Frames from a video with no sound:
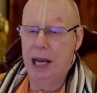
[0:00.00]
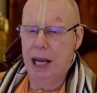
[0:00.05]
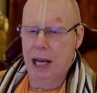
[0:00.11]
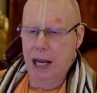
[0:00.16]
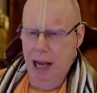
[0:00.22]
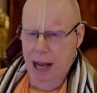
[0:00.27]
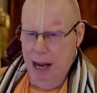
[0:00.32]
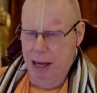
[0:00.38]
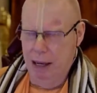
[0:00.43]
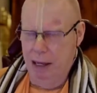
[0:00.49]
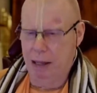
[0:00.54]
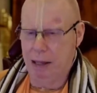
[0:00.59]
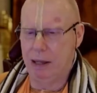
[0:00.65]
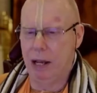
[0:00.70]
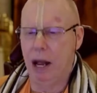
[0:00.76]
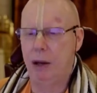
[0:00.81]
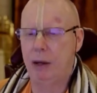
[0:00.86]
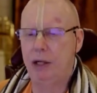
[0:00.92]

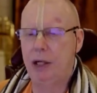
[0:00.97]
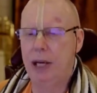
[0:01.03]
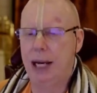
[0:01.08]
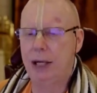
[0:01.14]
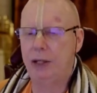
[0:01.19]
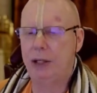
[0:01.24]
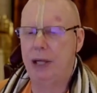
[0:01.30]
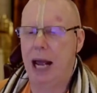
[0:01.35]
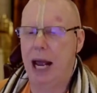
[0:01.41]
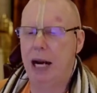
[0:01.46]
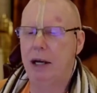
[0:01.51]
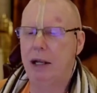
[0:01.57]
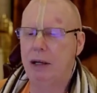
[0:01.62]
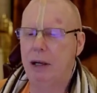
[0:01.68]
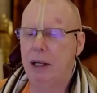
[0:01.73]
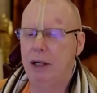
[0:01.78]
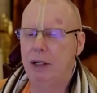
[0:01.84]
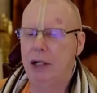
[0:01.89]
O
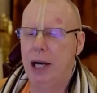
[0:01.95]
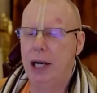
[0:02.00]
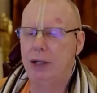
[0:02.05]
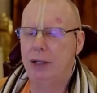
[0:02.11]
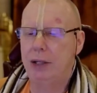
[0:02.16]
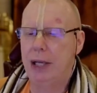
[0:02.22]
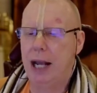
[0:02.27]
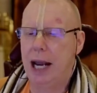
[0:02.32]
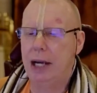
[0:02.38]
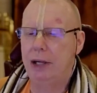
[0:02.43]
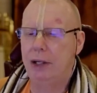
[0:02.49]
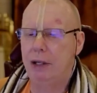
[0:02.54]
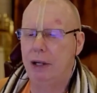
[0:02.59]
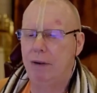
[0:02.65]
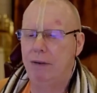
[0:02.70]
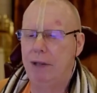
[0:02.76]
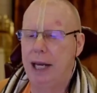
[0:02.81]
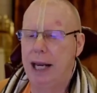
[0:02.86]

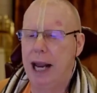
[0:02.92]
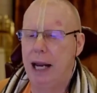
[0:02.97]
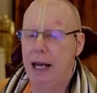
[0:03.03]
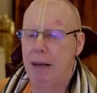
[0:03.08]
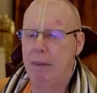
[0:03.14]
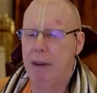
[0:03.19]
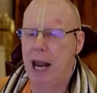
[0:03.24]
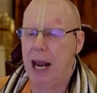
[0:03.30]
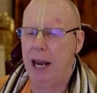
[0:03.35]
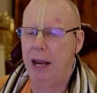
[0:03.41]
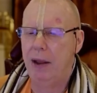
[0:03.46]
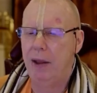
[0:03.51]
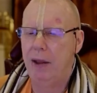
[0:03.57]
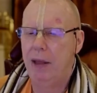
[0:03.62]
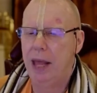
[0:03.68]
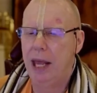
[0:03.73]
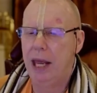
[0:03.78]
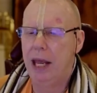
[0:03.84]
chastiser of the enemy,
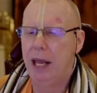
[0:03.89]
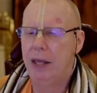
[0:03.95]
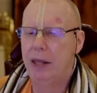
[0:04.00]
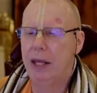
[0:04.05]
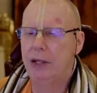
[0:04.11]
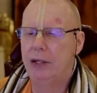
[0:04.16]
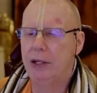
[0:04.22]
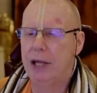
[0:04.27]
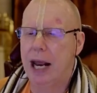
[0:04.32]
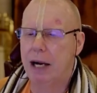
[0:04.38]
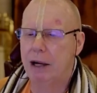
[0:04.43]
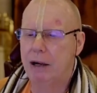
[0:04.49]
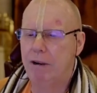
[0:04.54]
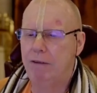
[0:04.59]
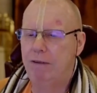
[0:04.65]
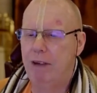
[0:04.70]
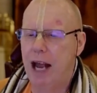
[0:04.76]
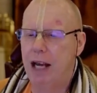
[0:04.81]
the
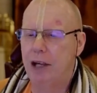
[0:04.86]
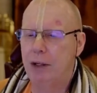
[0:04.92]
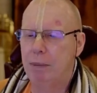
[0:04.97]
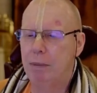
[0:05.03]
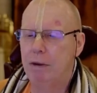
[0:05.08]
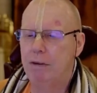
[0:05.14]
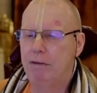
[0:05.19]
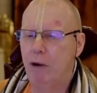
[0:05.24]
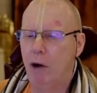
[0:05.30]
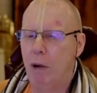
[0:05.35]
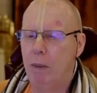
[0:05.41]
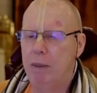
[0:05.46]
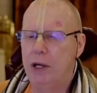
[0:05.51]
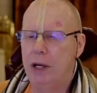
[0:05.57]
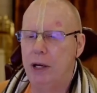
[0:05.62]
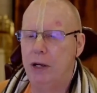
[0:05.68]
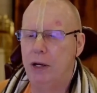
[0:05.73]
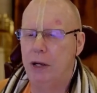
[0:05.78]
sacrifice
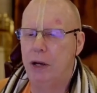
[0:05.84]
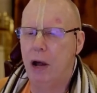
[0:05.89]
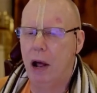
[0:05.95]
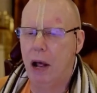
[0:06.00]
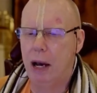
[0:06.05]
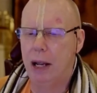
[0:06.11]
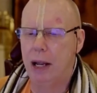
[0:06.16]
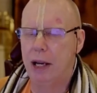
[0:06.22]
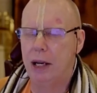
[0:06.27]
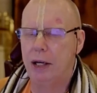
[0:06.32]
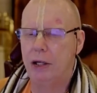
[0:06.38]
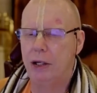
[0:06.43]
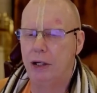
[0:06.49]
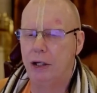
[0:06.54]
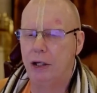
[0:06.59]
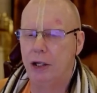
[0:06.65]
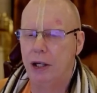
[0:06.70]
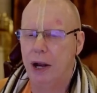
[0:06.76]
performed in
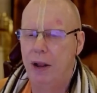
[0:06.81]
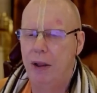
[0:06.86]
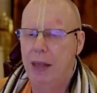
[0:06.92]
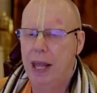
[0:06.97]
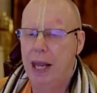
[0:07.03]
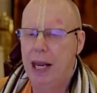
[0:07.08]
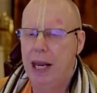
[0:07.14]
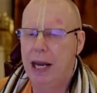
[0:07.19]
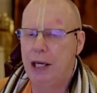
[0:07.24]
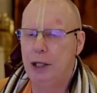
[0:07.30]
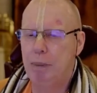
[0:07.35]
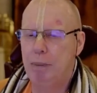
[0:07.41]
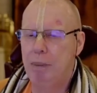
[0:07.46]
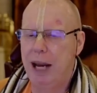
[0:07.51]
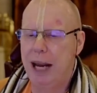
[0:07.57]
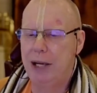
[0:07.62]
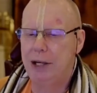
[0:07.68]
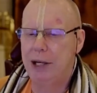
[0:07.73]
knowledge is
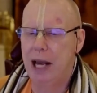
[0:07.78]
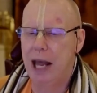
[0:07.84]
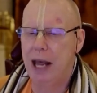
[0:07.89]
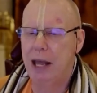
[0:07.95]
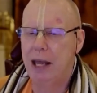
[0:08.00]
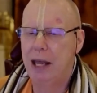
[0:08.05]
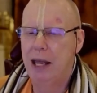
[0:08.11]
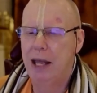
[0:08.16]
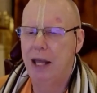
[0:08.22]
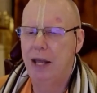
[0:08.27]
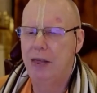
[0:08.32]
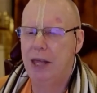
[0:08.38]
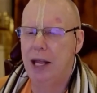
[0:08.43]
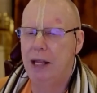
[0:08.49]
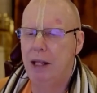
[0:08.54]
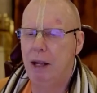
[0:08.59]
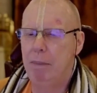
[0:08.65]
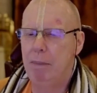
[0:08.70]
better
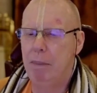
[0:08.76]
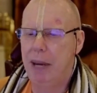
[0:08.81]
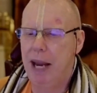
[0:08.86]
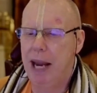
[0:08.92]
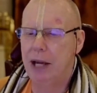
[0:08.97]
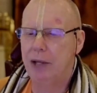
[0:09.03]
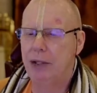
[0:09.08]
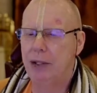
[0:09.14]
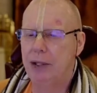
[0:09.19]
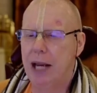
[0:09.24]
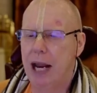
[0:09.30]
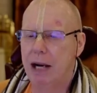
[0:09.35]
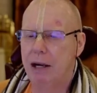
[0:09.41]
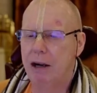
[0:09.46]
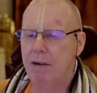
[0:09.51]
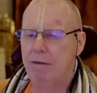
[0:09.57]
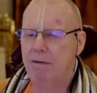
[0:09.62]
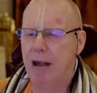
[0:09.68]
than the mere
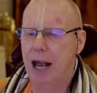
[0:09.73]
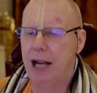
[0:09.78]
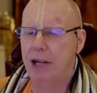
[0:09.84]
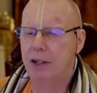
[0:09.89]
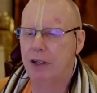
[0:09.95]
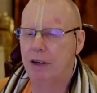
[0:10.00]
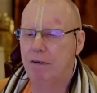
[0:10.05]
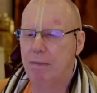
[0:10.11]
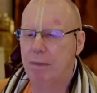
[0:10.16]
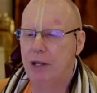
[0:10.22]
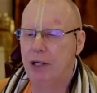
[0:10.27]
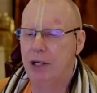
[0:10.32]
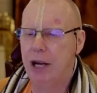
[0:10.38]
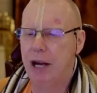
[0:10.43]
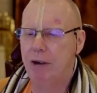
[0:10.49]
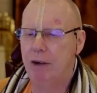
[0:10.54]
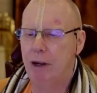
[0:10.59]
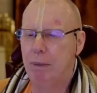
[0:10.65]
sacrifice of
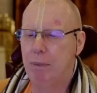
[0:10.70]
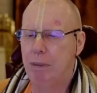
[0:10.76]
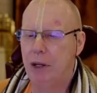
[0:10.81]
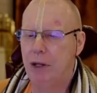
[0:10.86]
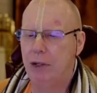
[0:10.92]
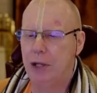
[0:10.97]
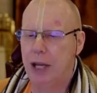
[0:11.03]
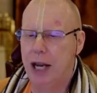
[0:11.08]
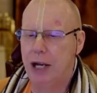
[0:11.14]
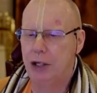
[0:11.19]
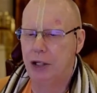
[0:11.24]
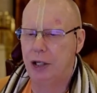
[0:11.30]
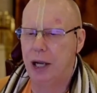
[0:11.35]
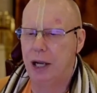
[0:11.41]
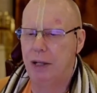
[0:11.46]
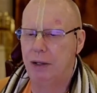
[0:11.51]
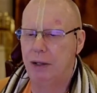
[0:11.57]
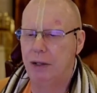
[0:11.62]
material
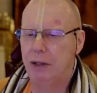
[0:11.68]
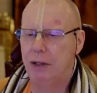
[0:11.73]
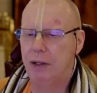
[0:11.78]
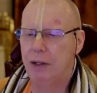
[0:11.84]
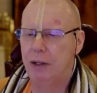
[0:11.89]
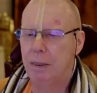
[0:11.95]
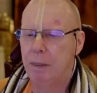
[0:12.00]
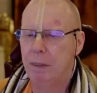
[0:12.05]
possessions.